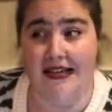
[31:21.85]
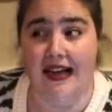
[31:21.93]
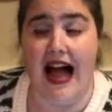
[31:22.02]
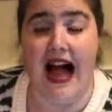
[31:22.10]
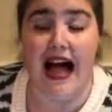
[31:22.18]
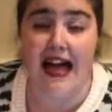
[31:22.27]

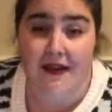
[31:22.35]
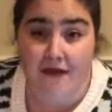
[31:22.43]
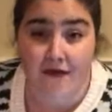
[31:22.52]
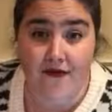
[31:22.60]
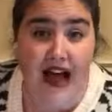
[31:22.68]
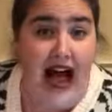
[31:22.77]
I
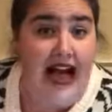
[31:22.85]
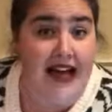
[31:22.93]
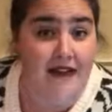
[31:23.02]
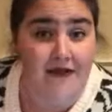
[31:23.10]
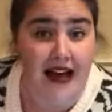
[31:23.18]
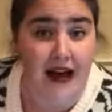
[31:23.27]

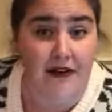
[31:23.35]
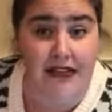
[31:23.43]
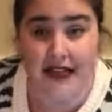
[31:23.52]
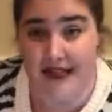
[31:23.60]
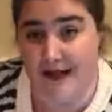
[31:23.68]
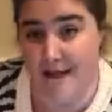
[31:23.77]
have found that
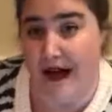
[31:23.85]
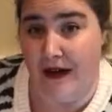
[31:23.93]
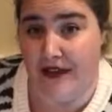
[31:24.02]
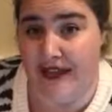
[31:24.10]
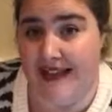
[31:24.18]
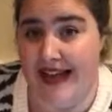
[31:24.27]
it's about the
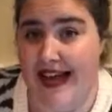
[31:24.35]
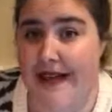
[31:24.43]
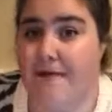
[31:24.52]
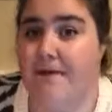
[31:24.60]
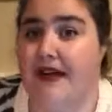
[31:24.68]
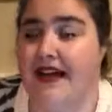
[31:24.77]
same,
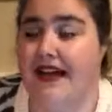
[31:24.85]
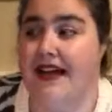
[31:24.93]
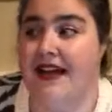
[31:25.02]
but